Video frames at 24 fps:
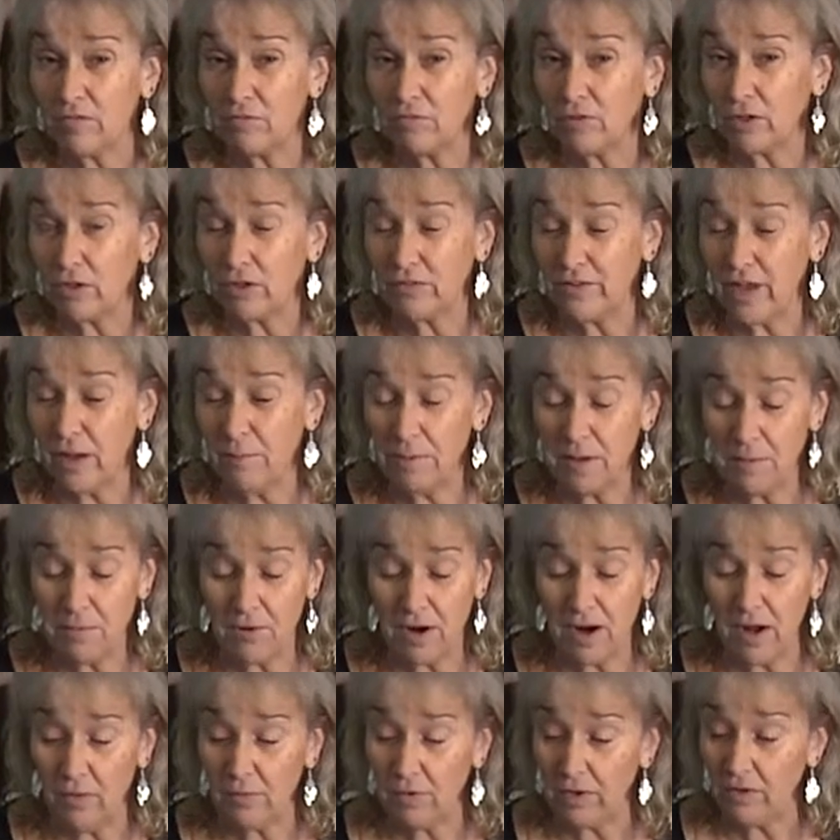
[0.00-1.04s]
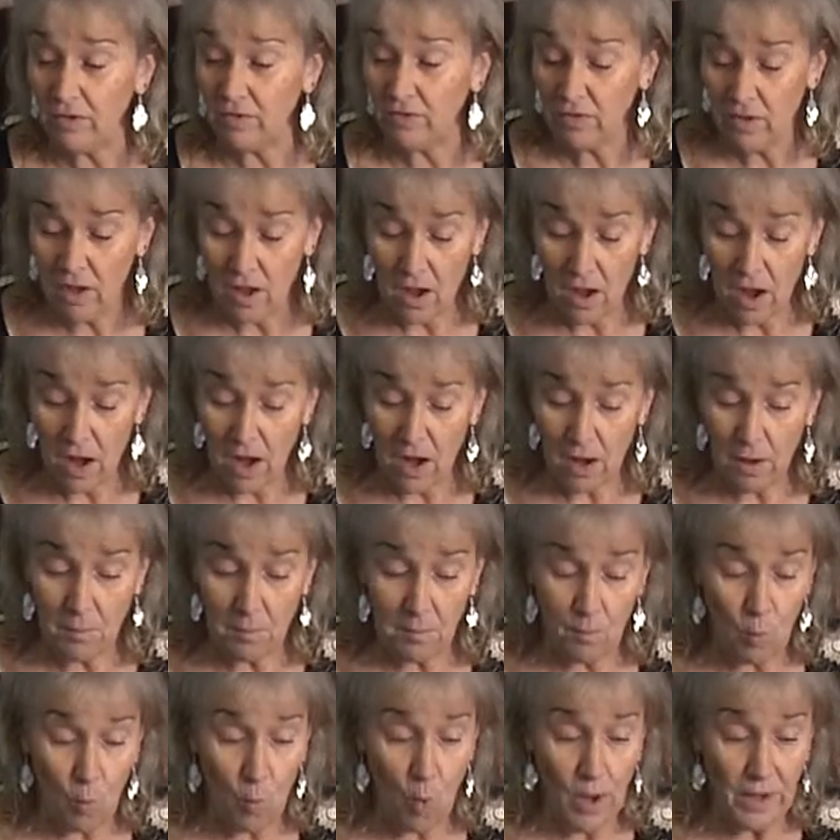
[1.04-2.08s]
of Little Debbie brownies,
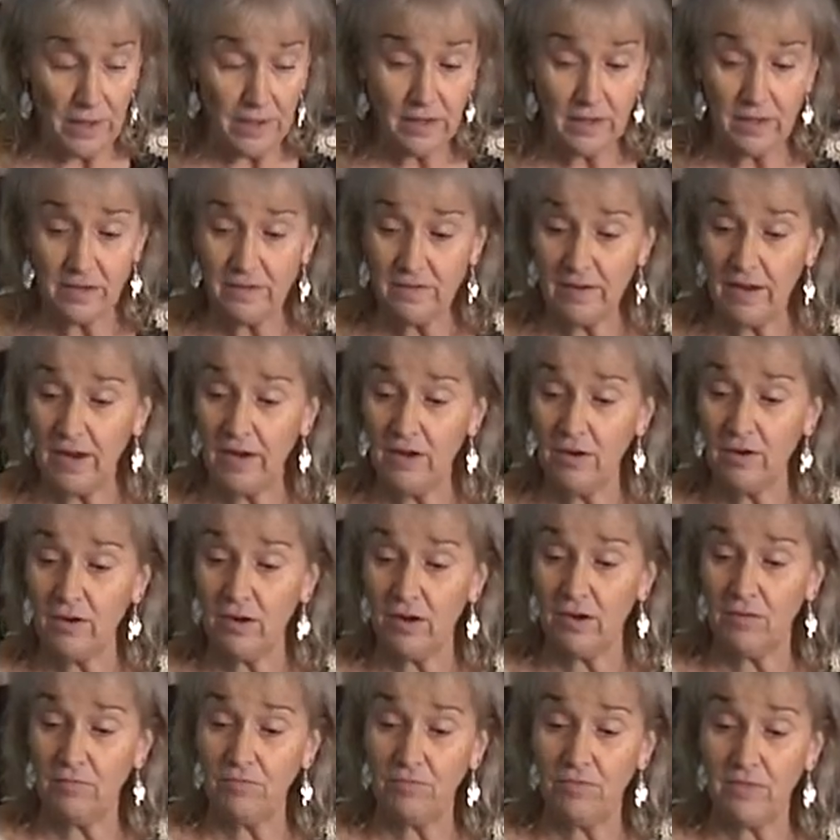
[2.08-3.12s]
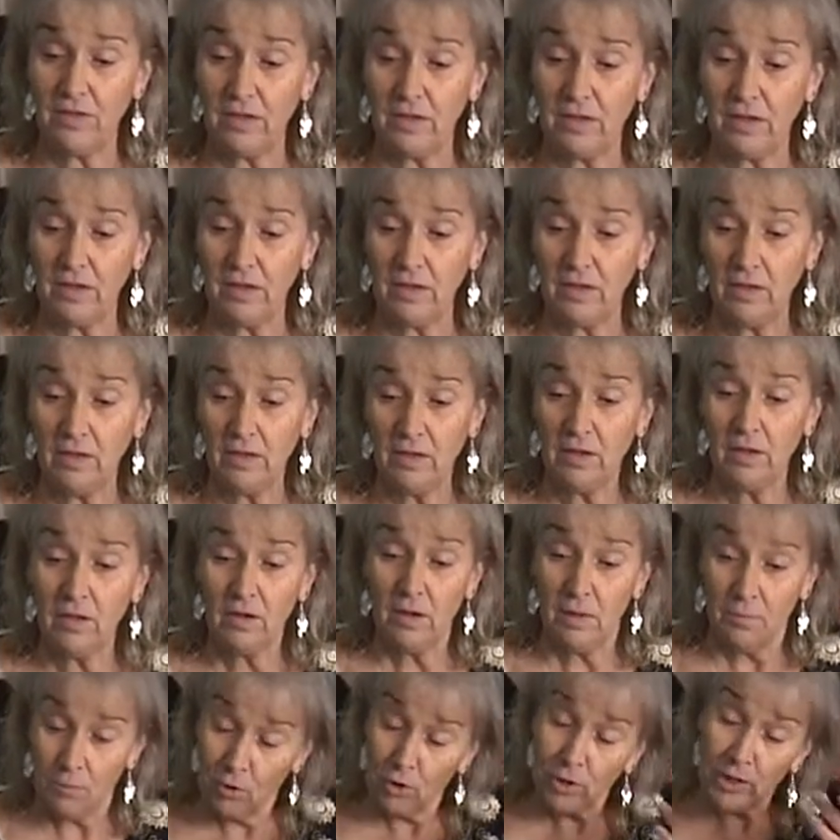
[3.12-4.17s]
um, one container of the
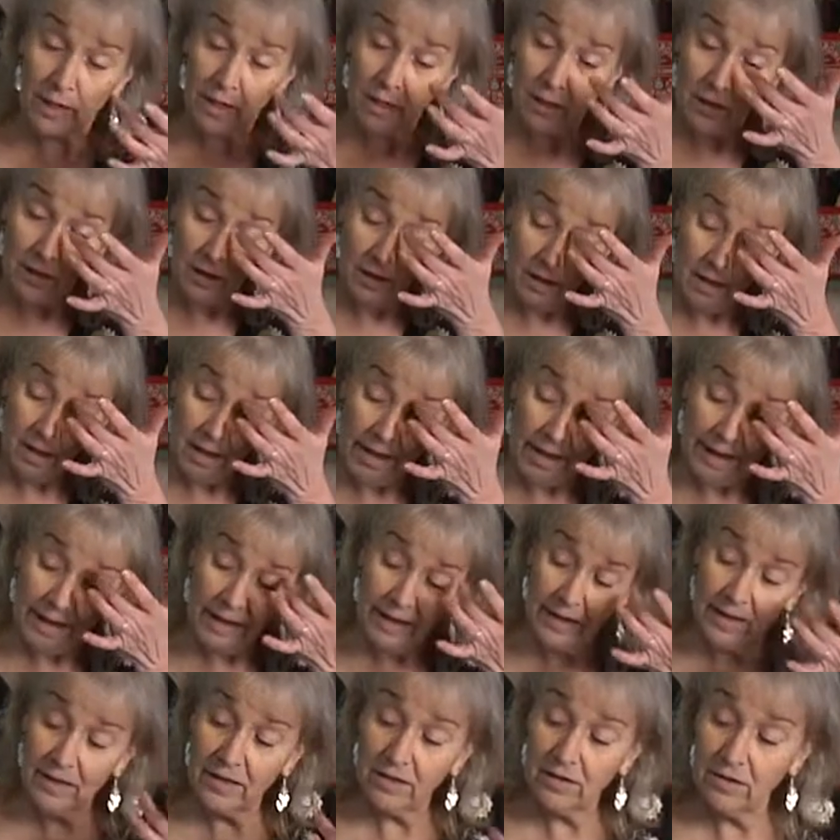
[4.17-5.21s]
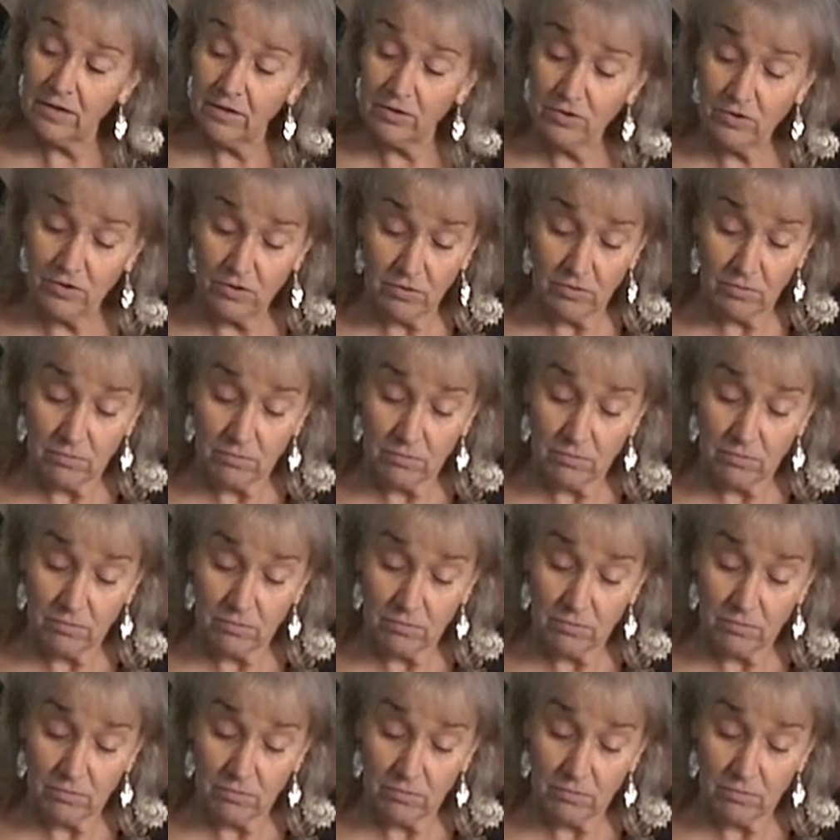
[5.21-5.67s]
pudding and,